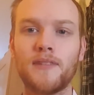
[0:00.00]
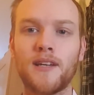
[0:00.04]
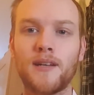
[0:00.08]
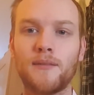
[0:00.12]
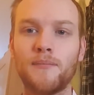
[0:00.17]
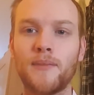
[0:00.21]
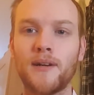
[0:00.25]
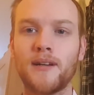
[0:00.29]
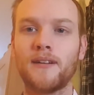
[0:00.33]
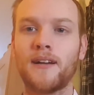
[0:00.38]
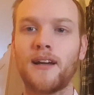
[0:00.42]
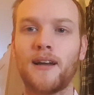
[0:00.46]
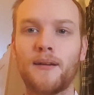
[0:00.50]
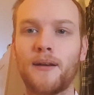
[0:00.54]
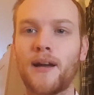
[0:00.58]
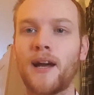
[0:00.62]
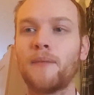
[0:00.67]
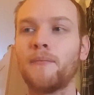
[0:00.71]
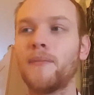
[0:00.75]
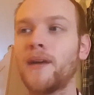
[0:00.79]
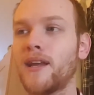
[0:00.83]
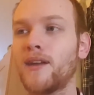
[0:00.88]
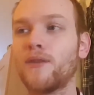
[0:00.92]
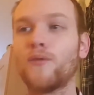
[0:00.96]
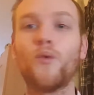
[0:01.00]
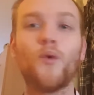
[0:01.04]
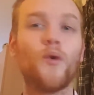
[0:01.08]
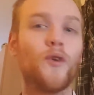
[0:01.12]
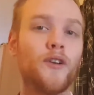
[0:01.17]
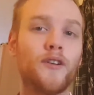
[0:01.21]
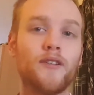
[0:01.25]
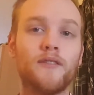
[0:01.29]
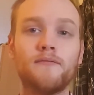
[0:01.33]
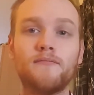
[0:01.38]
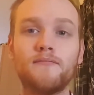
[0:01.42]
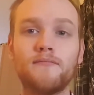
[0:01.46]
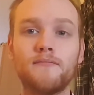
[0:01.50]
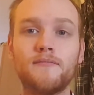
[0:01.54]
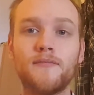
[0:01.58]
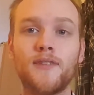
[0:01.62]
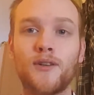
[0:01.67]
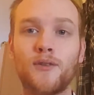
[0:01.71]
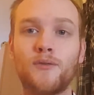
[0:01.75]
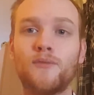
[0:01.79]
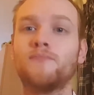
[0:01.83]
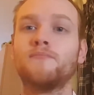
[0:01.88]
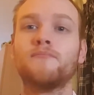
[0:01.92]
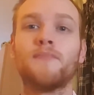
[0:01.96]
Like, I main a Worgen,
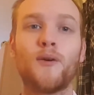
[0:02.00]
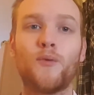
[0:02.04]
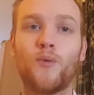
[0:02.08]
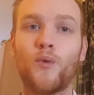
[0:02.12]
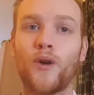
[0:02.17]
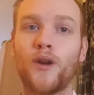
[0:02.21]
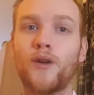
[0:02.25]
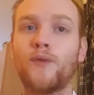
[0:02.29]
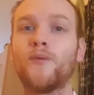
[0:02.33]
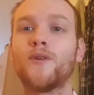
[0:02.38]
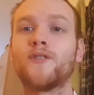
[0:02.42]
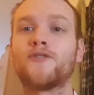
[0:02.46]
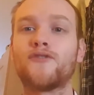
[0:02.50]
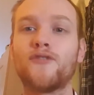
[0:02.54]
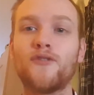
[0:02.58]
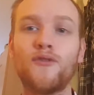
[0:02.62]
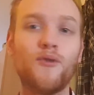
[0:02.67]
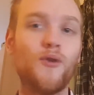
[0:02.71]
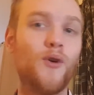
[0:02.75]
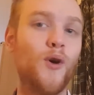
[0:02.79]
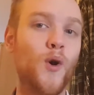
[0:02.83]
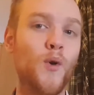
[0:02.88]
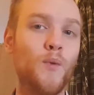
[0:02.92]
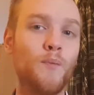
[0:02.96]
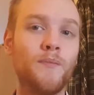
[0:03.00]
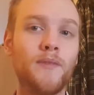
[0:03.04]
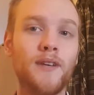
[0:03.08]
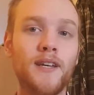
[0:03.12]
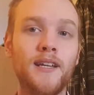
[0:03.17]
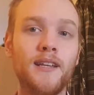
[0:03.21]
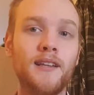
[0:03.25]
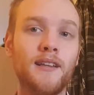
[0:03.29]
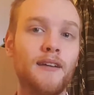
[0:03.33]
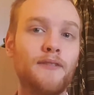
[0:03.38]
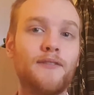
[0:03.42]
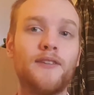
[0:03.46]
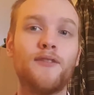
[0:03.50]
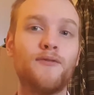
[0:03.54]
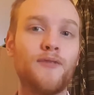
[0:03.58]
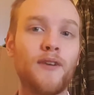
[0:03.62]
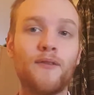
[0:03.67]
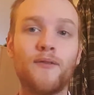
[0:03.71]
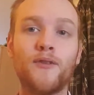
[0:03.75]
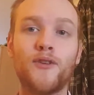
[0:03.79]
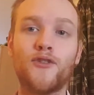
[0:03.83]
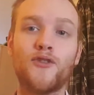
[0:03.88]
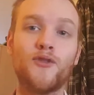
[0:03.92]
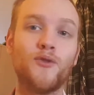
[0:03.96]
you know, my Worgen wants to go home. He left his
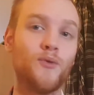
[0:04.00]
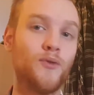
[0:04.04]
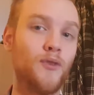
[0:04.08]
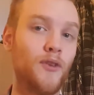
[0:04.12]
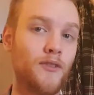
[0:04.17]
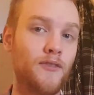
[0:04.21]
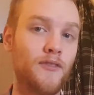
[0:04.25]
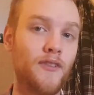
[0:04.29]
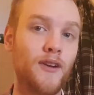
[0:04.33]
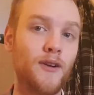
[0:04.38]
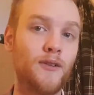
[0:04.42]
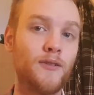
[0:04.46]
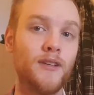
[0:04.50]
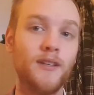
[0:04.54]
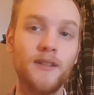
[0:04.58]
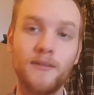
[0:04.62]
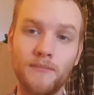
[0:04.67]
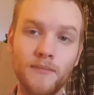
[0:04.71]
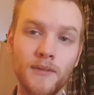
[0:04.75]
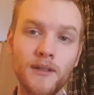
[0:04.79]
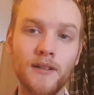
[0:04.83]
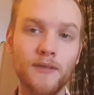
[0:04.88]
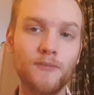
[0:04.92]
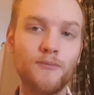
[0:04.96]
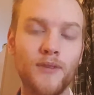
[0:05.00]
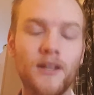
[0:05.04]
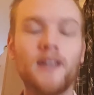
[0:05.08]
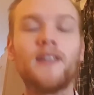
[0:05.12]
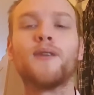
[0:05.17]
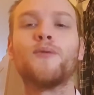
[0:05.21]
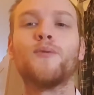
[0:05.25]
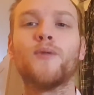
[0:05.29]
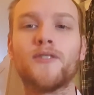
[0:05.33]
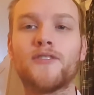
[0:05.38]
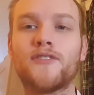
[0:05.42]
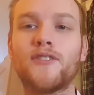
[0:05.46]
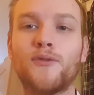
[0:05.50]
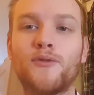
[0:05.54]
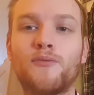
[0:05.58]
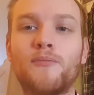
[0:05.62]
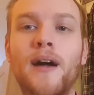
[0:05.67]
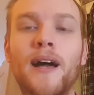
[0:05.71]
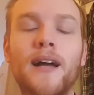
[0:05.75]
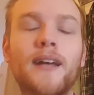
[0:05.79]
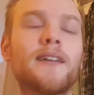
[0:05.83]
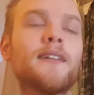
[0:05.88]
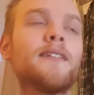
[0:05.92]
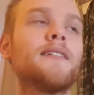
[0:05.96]
favorite chew toys there, he really wants those
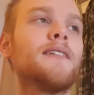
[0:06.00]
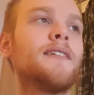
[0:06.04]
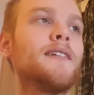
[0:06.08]
back.